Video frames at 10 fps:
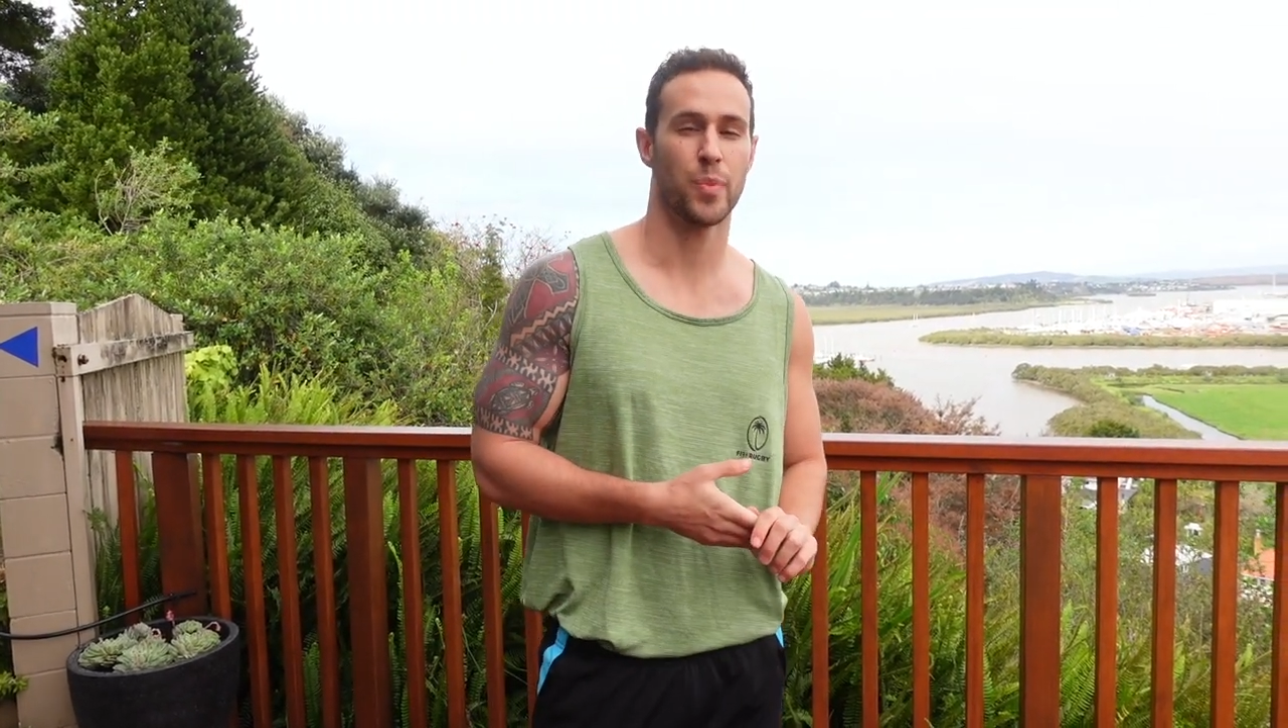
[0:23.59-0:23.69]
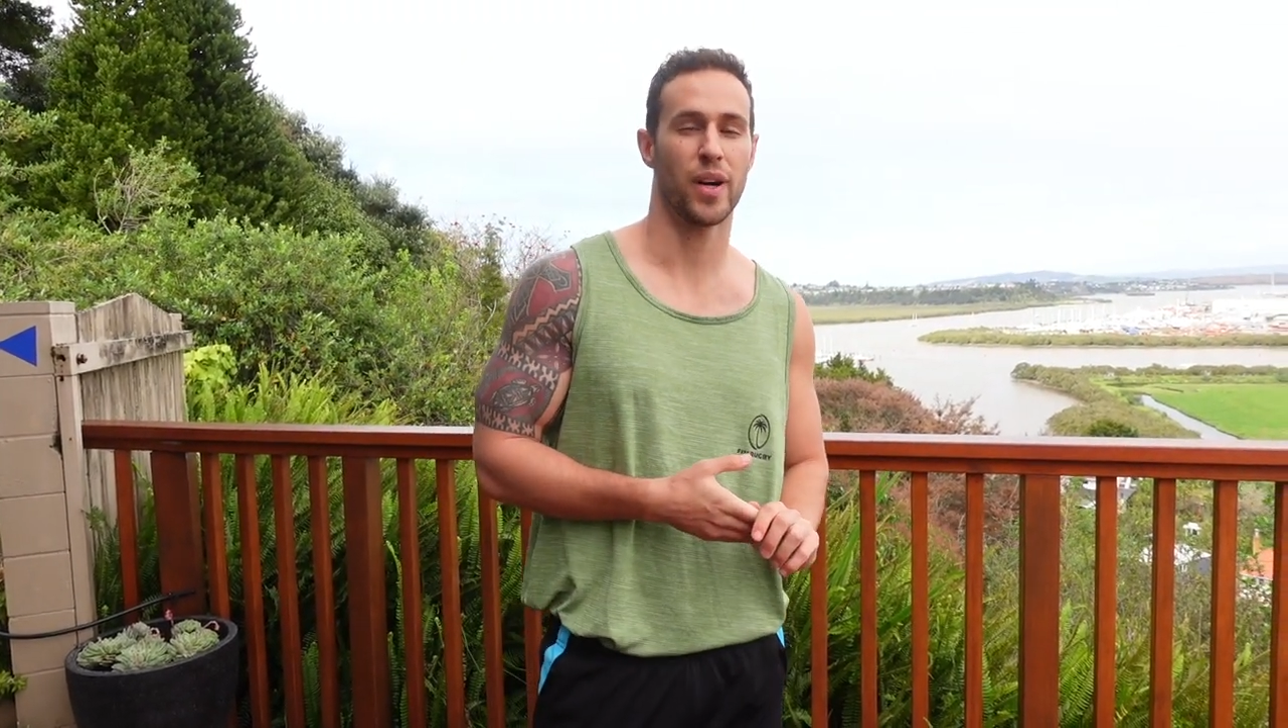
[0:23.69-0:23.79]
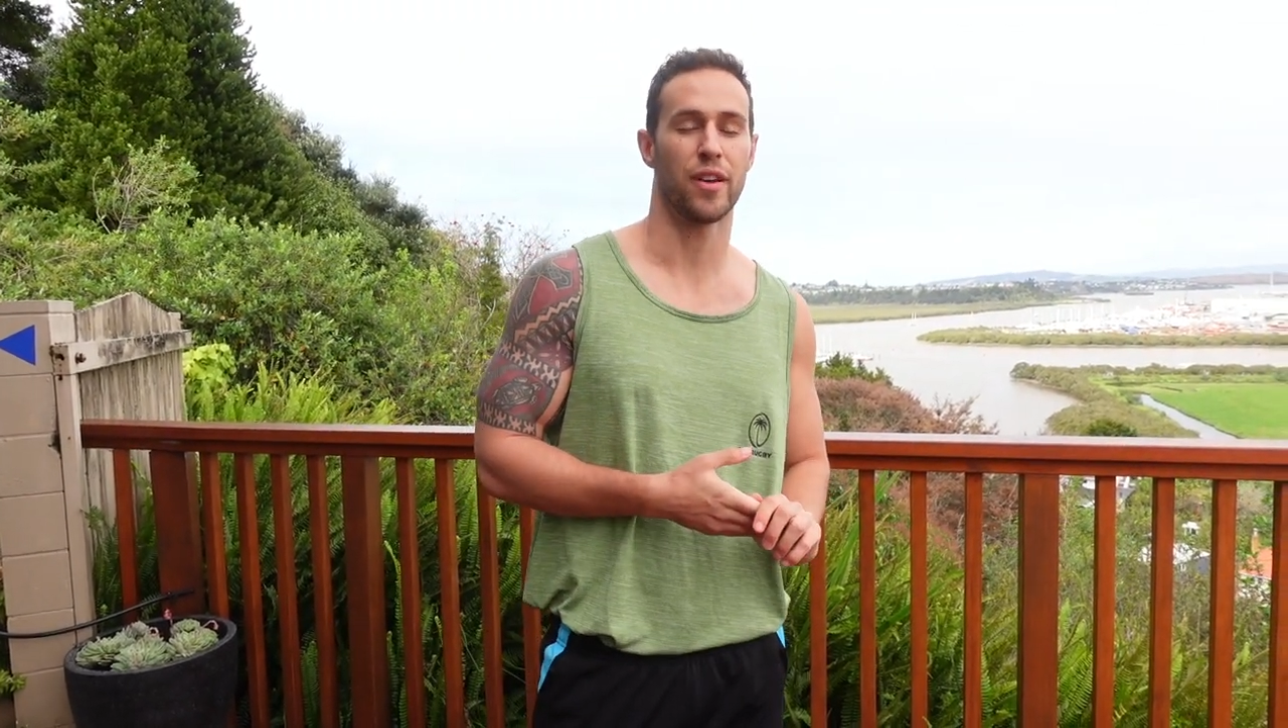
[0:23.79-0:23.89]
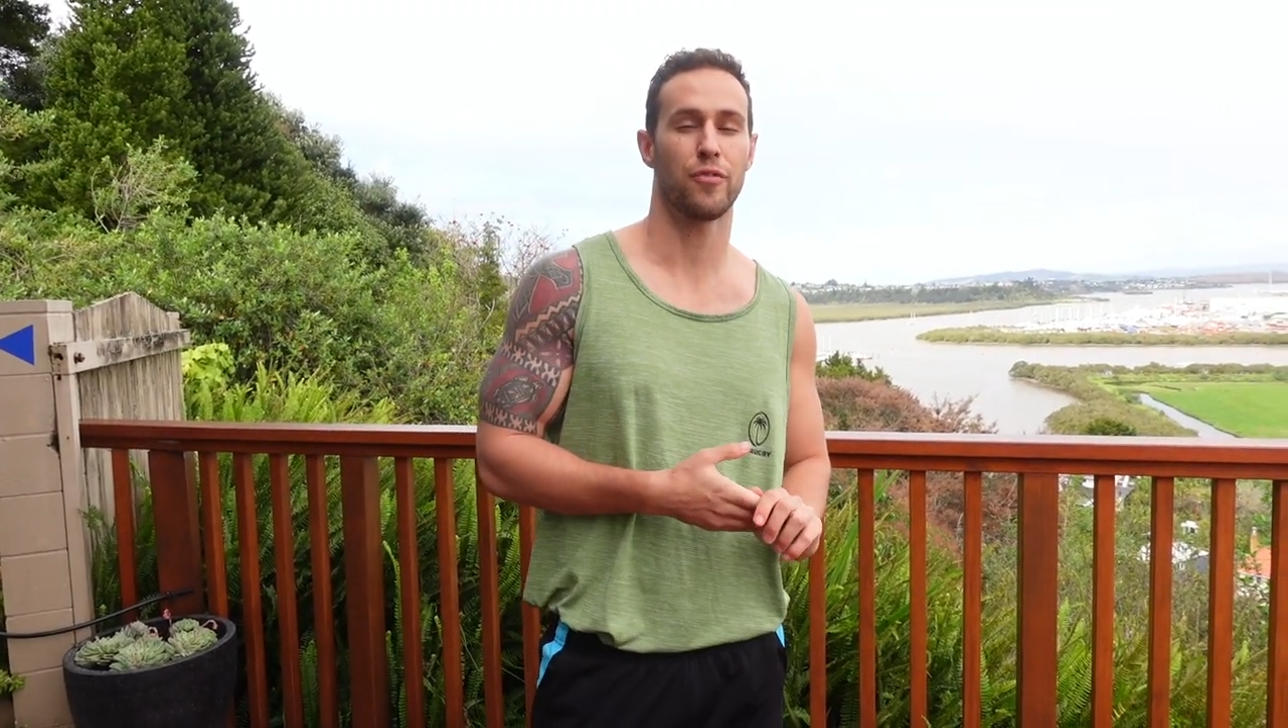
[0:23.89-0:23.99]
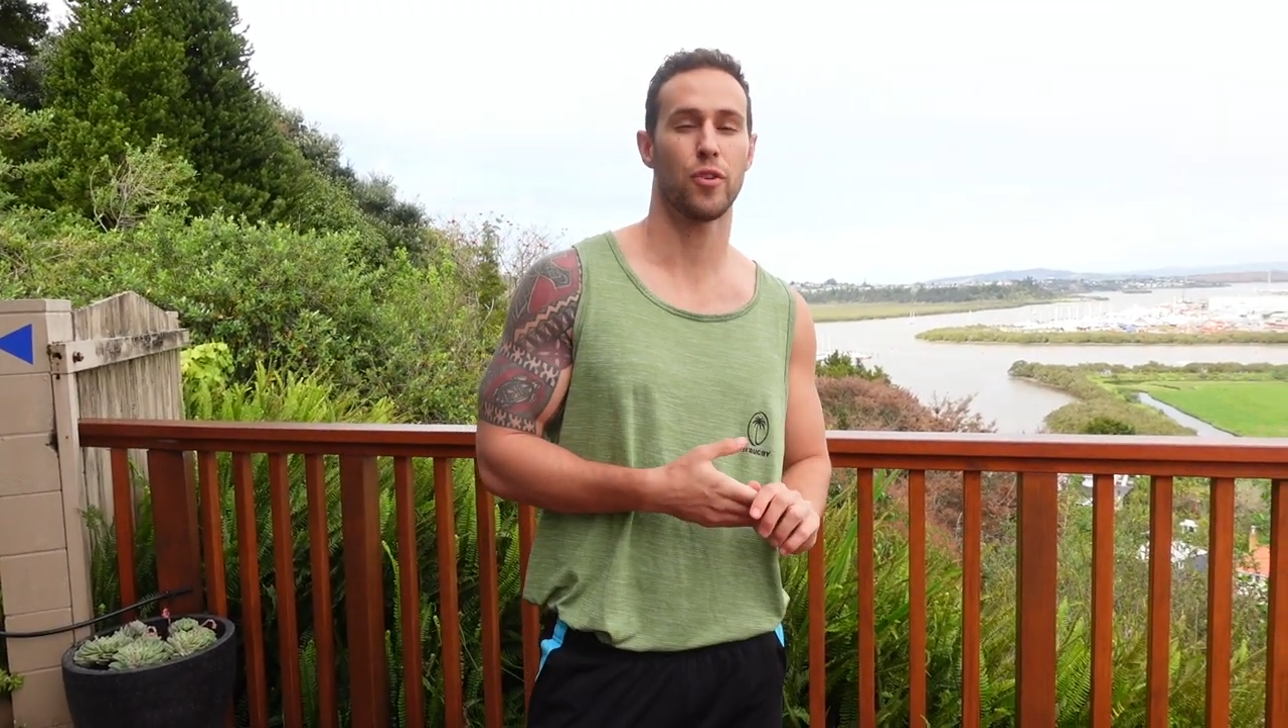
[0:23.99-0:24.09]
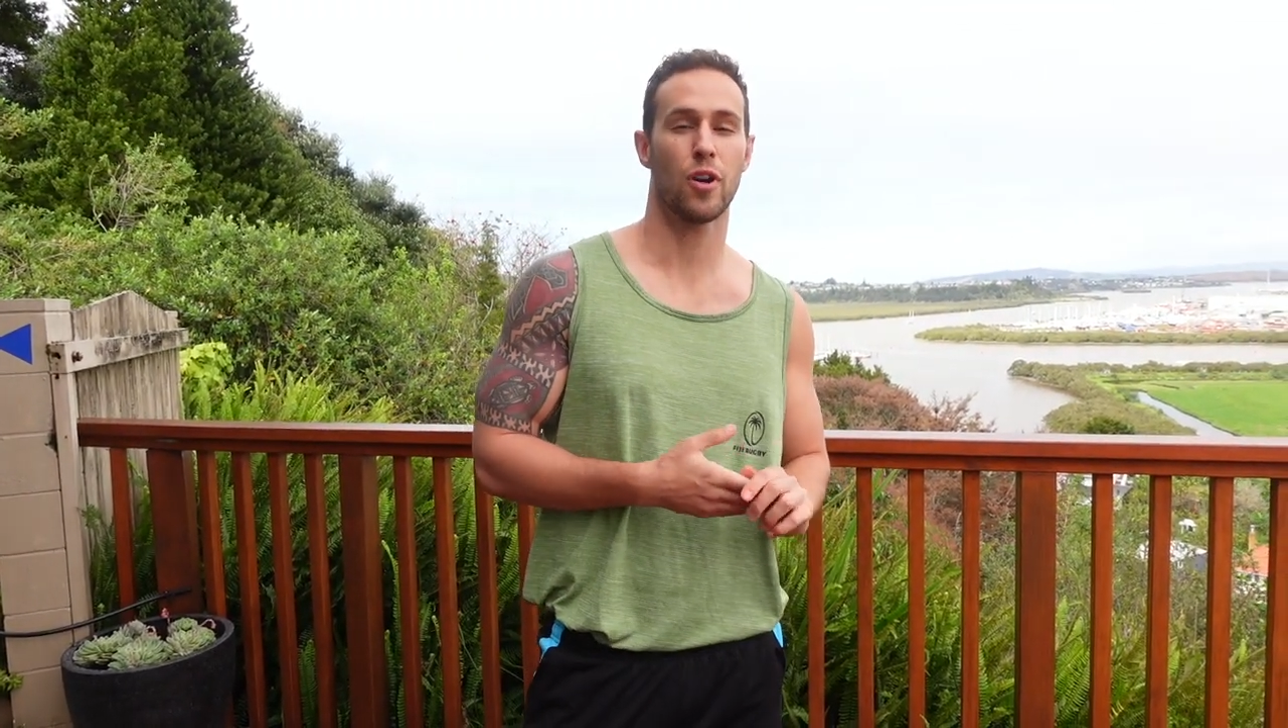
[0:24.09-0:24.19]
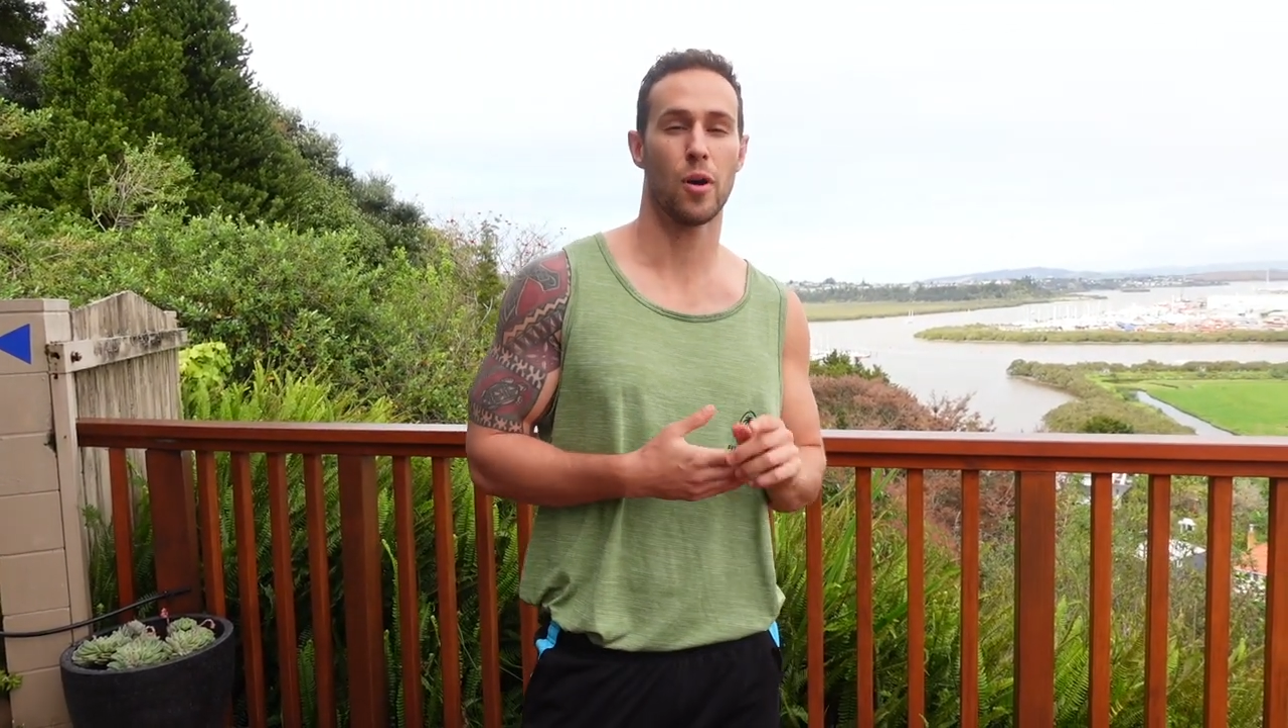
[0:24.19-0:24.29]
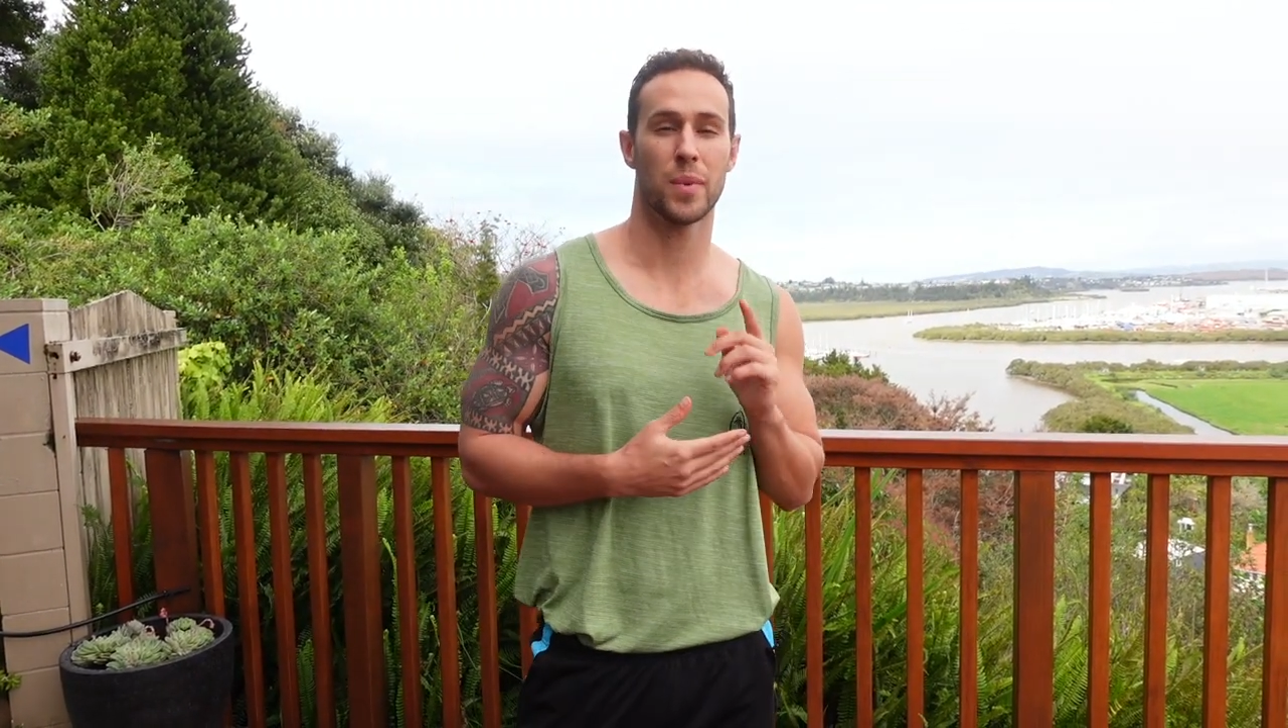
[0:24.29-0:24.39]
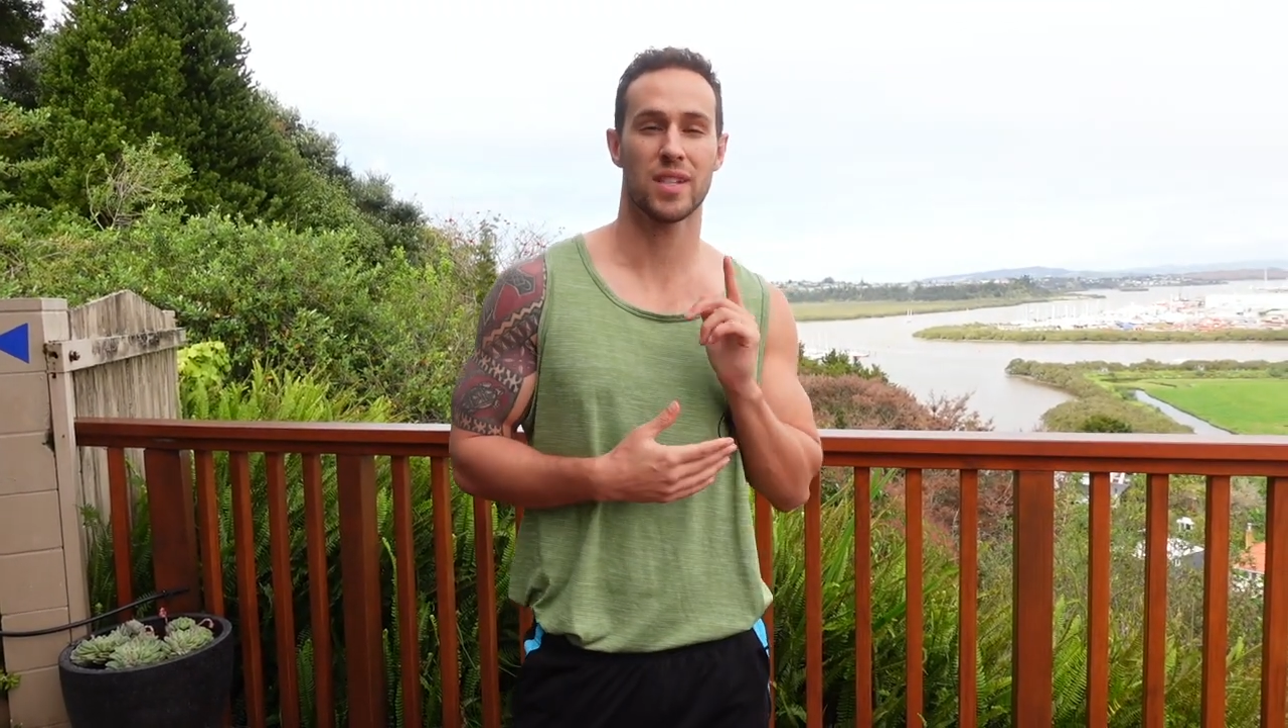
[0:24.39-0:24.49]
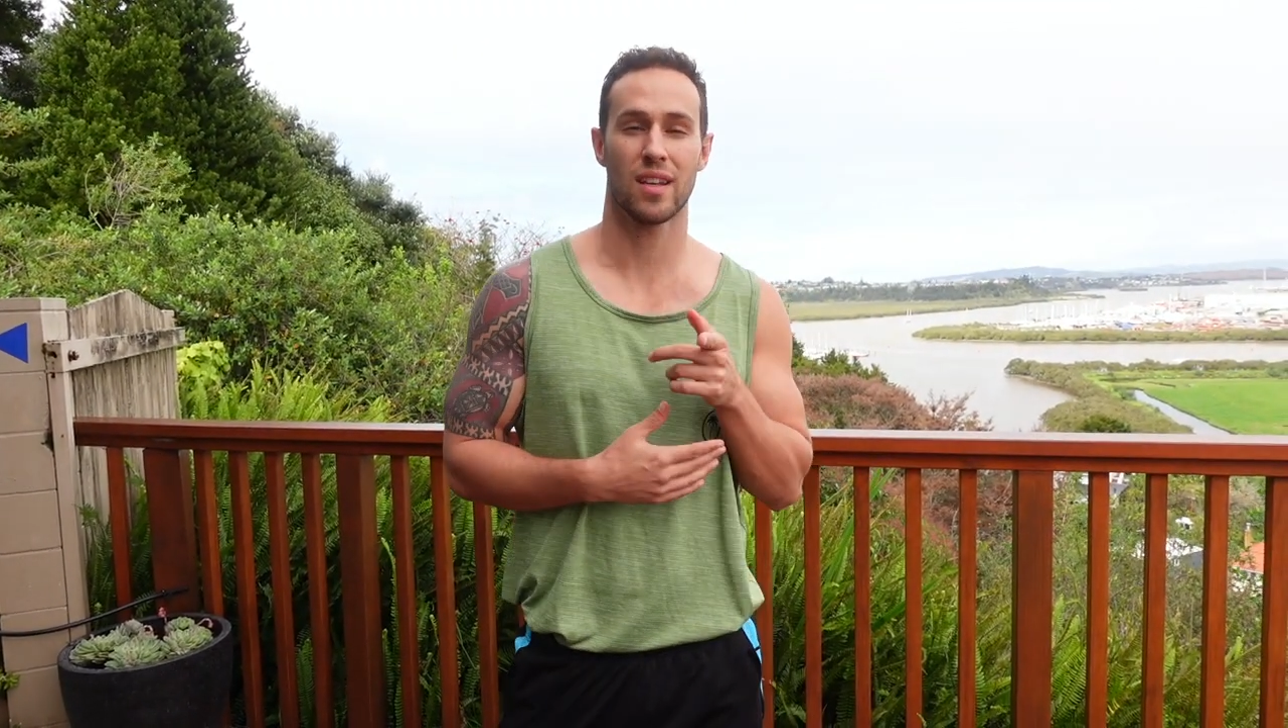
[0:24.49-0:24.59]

by a few comments